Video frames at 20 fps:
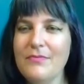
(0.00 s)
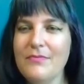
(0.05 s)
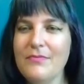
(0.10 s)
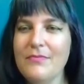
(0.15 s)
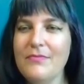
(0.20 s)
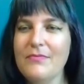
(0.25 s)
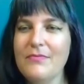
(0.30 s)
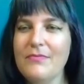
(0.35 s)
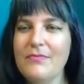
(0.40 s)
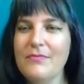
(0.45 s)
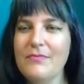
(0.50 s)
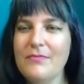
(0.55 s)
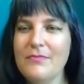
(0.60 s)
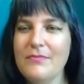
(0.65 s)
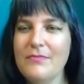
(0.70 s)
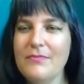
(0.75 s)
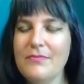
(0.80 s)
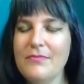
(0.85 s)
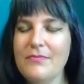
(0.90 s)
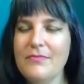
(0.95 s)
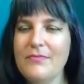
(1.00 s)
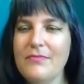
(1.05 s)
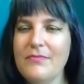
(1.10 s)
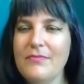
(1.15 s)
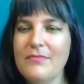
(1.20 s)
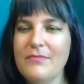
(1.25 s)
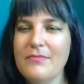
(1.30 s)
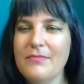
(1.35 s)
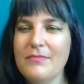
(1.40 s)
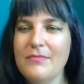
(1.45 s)

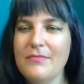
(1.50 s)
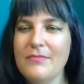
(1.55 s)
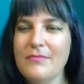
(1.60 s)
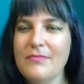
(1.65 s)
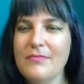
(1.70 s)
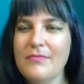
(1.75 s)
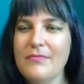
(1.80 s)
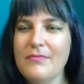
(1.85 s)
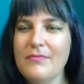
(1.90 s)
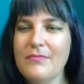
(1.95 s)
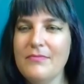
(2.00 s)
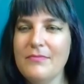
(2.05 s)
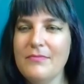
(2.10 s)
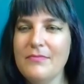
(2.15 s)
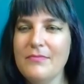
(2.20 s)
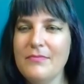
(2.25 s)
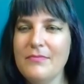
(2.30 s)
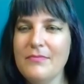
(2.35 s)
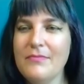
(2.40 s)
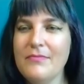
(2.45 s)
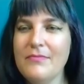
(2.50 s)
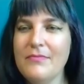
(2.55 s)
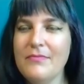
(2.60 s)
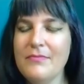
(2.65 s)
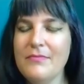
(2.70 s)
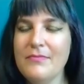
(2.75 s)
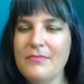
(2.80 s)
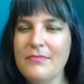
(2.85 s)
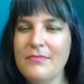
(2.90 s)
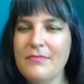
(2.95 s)

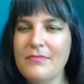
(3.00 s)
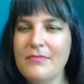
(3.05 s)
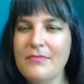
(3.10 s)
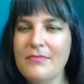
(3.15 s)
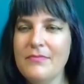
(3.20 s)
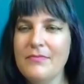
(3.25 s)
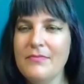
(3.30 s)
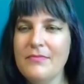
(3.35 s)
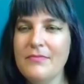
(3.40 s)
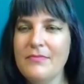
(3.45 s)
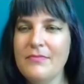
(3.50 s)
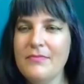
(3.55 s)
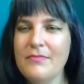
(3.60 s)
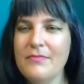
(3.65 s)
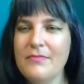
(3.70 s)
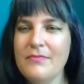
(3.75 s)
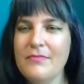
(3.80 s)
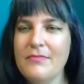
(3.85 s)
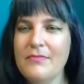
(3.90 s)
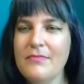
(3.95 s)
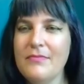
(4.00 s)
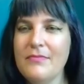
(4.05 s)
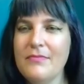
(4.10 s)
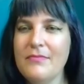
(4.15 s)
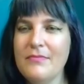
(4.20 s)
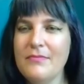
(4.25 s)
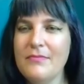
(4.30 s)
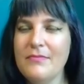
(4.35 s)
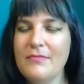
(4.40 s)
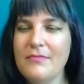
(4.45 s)

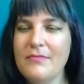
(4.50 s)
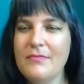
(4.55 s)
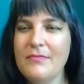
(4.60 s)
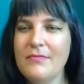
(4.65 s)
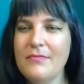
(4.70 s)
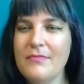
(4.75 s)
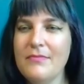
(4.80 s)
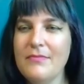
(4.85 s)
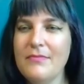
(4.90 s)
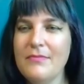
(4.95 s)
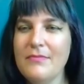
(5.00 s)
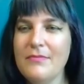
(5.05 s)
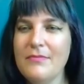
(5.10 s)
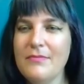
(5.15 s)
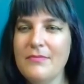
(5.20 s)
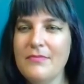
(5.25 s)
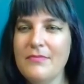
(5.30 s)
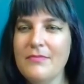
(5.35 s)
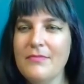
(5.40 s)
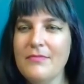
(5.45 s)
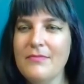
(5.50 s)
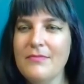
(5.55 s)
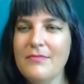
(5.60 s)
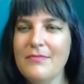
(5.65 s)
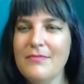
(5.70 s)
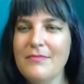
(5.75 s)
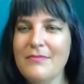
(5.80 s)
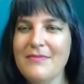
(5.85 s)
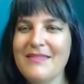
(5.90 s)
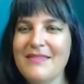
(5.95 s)

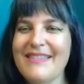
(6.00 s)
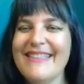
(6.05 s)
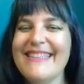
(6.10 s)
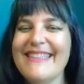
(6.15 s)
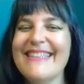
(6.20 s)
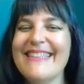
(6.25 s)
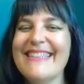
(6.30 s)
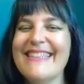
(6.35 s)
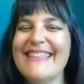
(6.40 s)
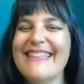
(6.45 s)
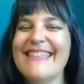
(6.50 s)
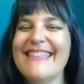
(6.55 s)
This person isn't speaking.